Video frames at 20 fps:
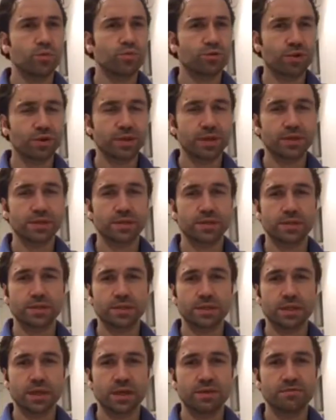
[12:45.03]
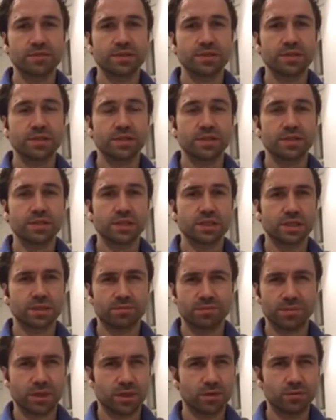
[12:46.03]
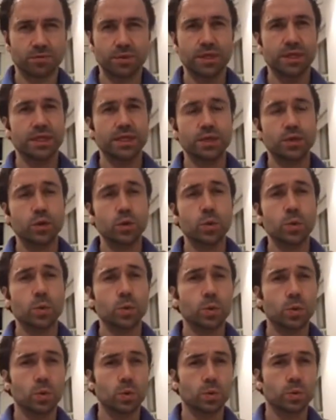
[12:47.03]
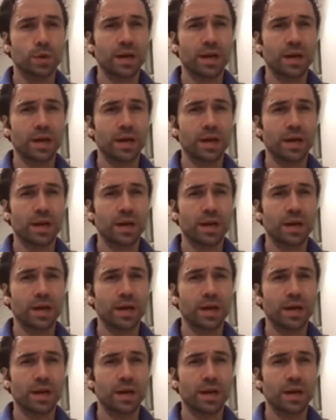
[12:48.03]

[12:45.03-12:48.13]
products and services, something really cool,